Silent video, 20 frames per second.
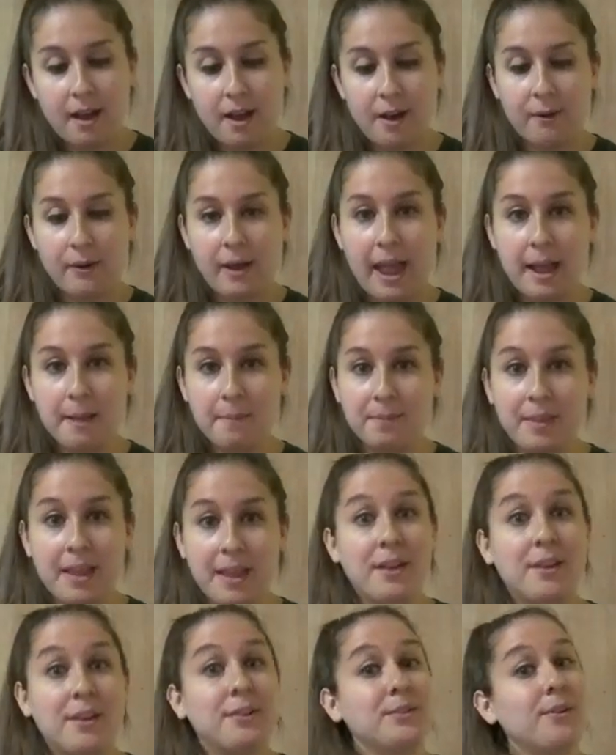Okay,
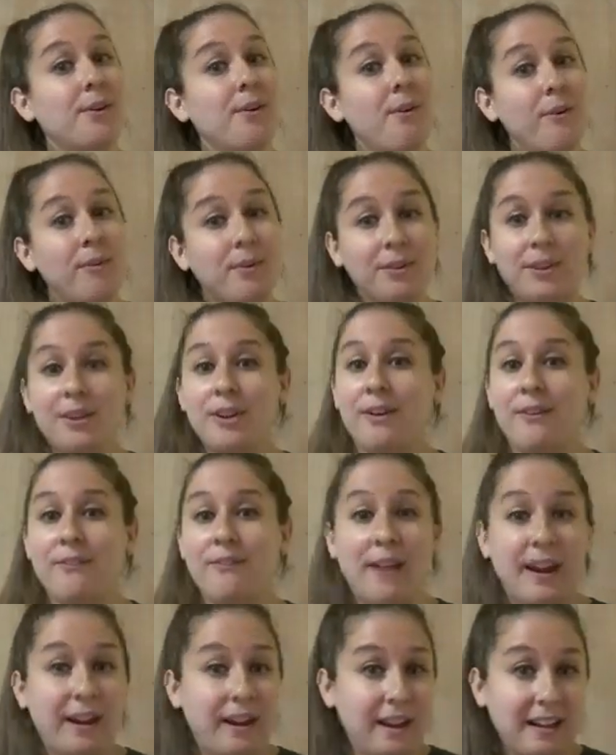so your
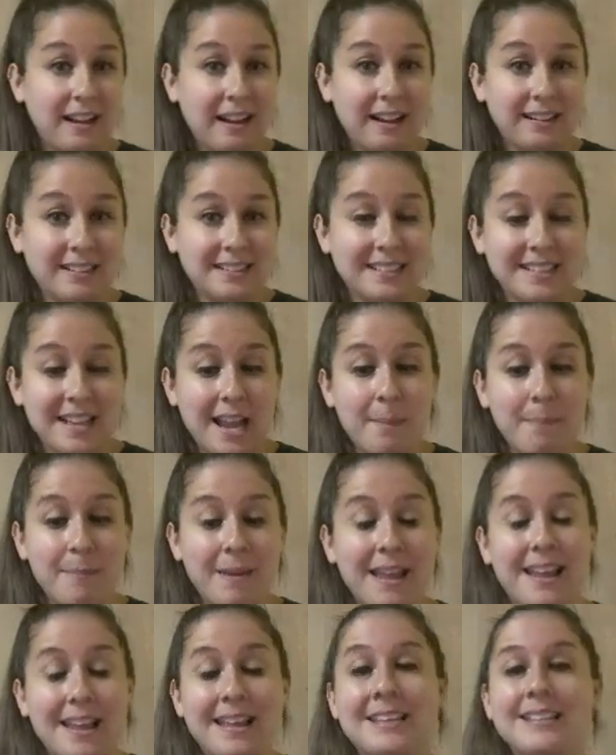very next step
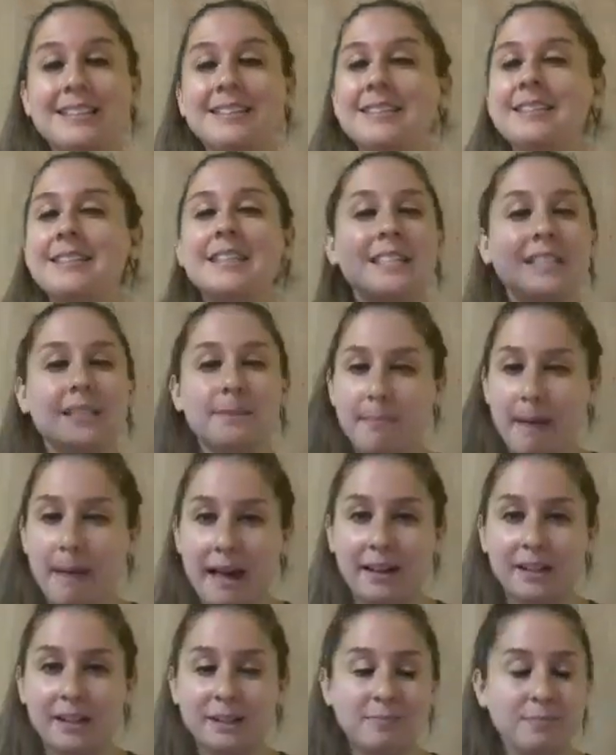is the
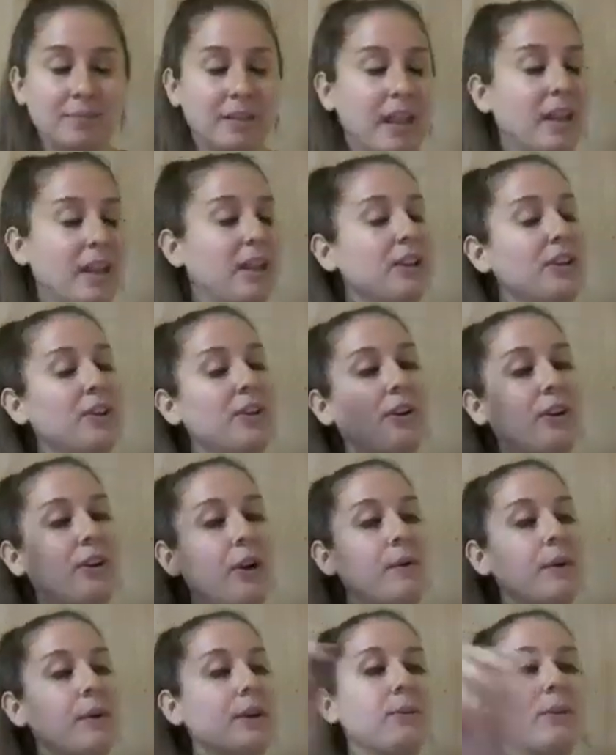spell. You're
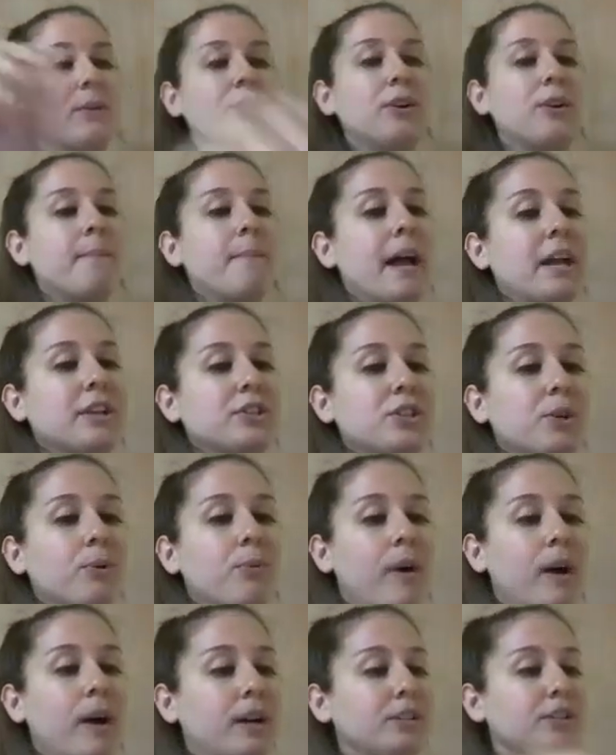going with your magic
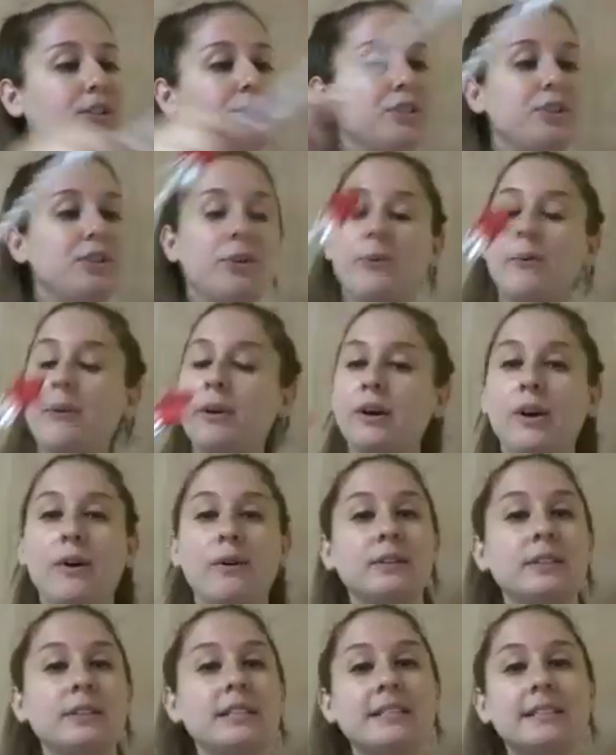wand, you are
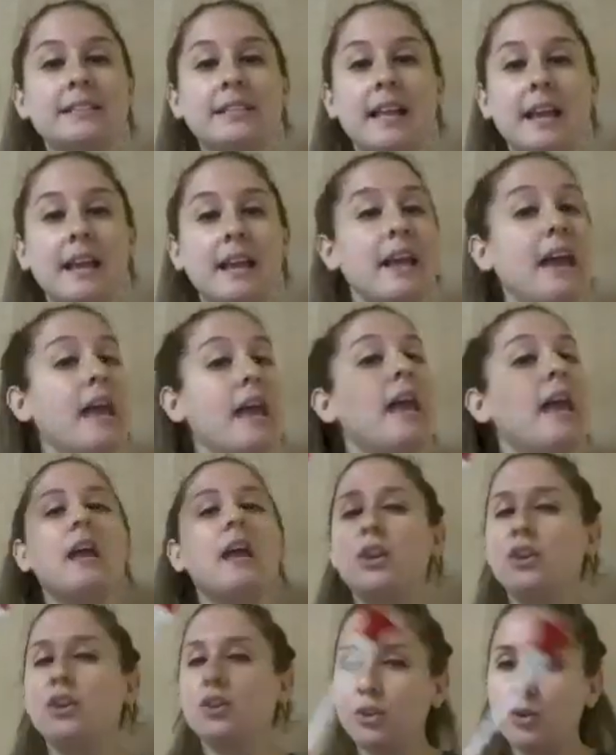going to say
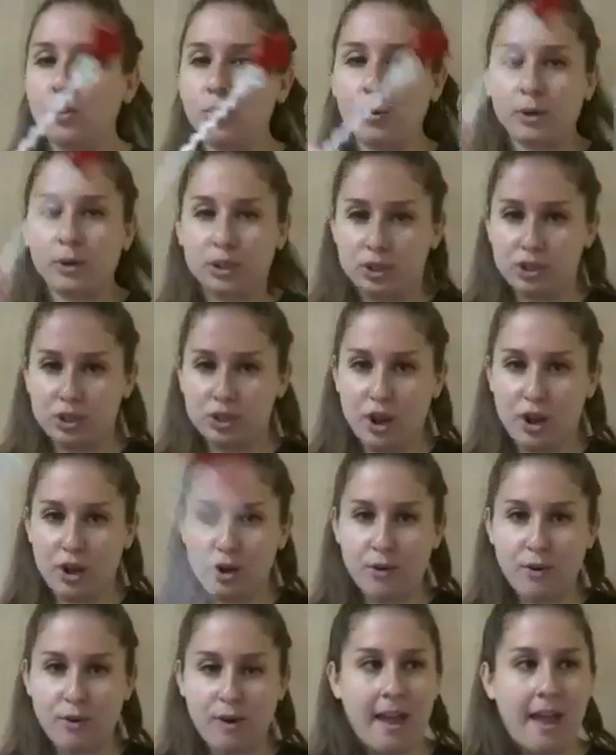
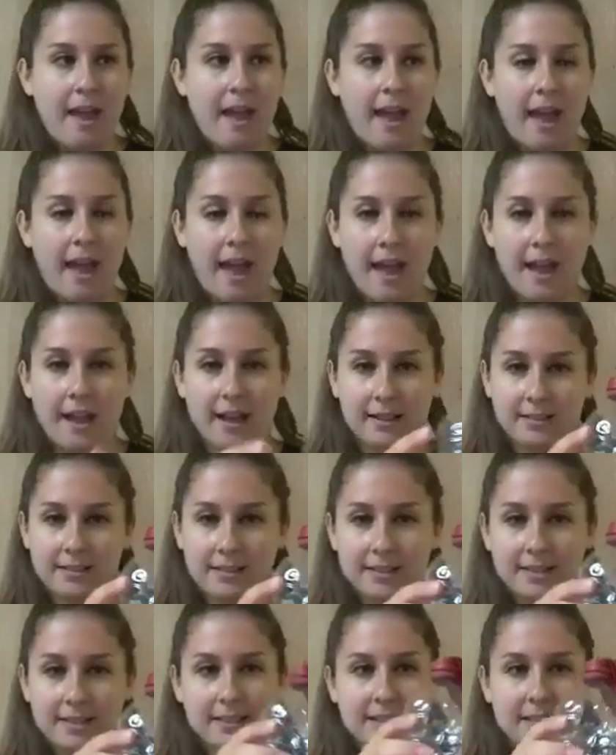Engorgio
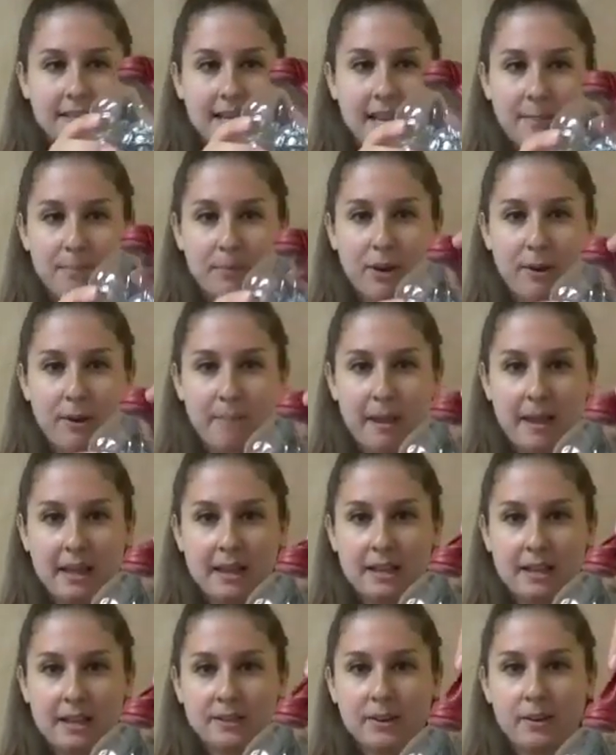and tip your
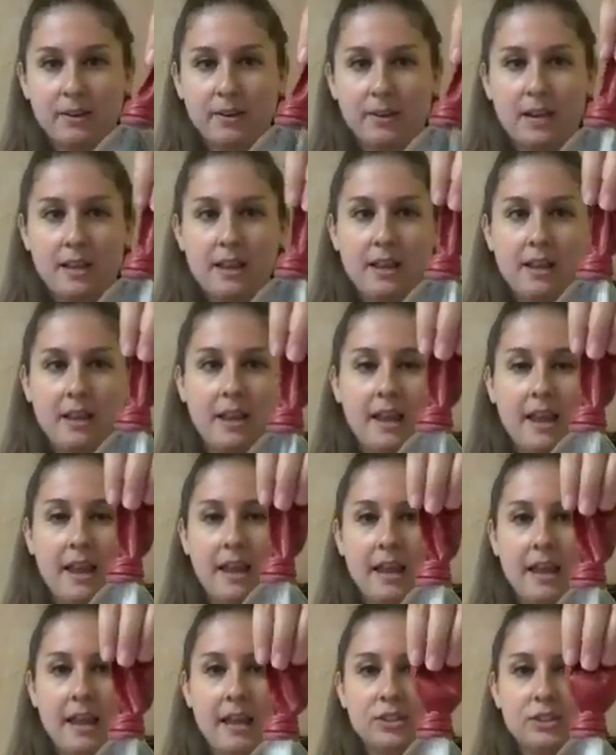baking soda
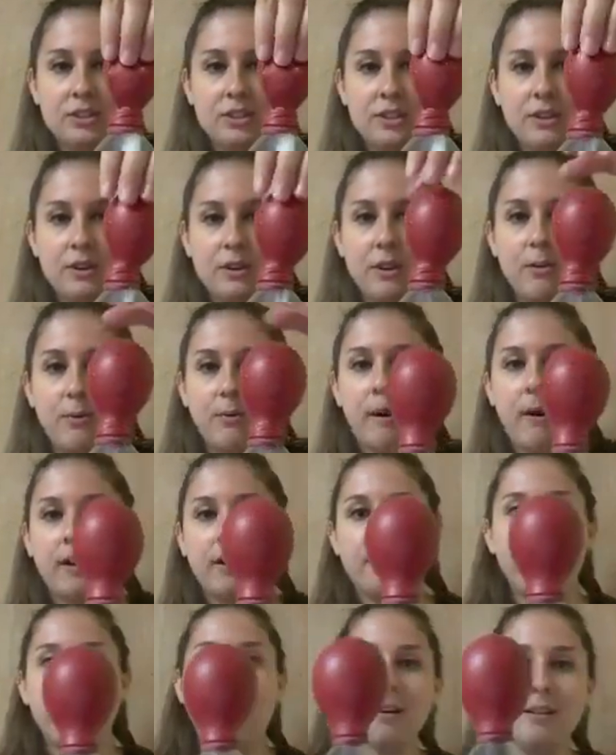into your
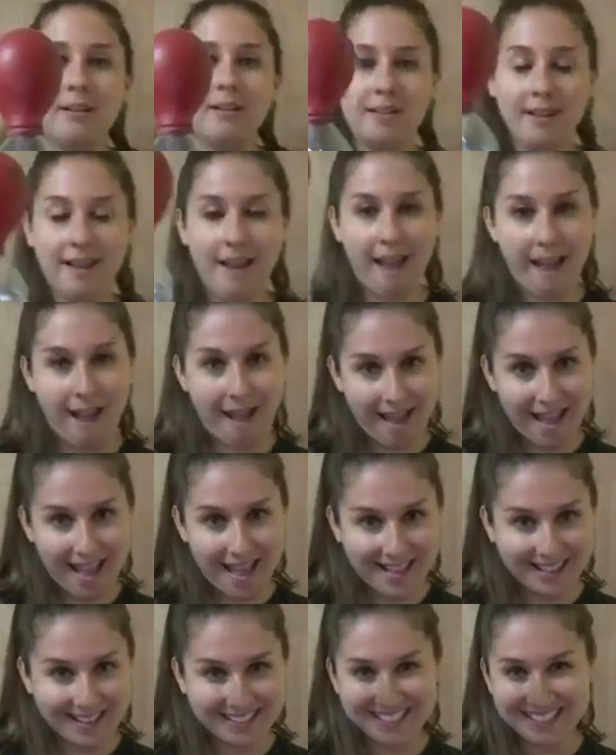water bottle
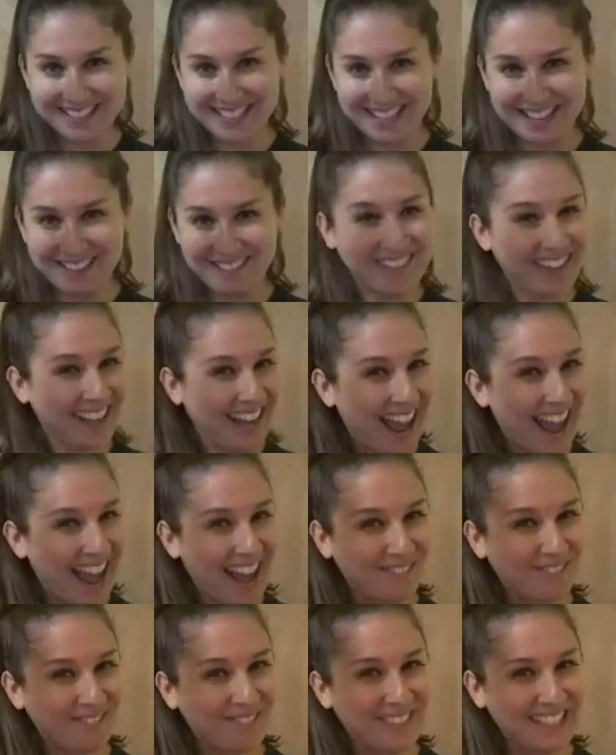and see what
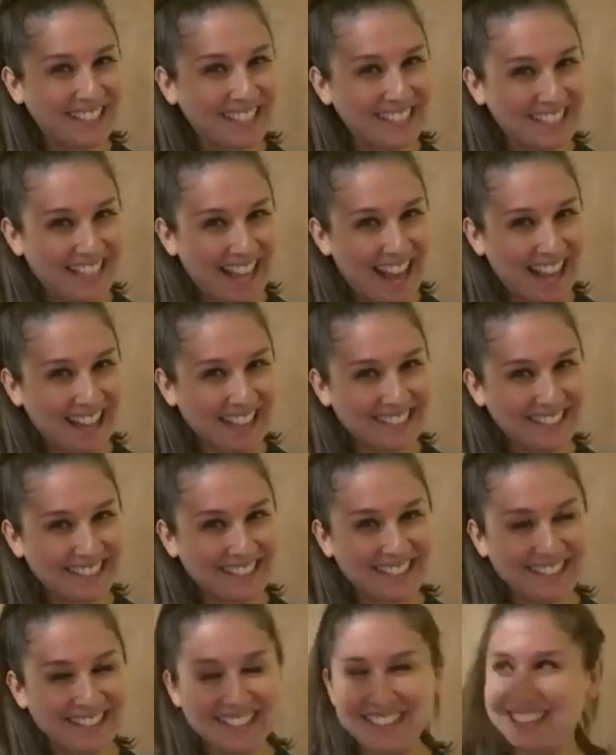happens
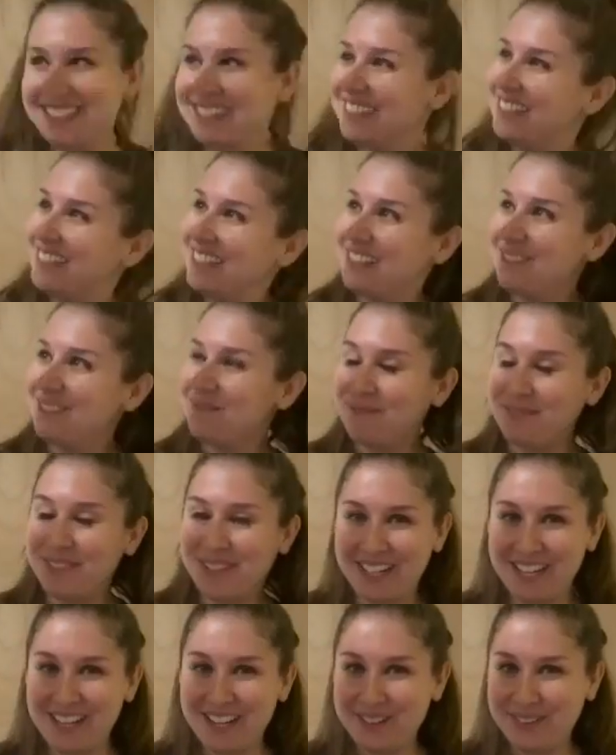next.
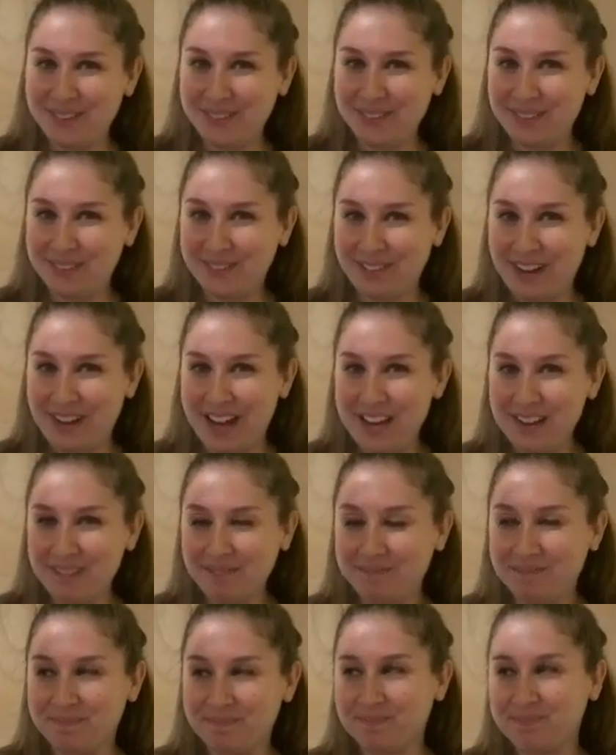Pretty cool, right?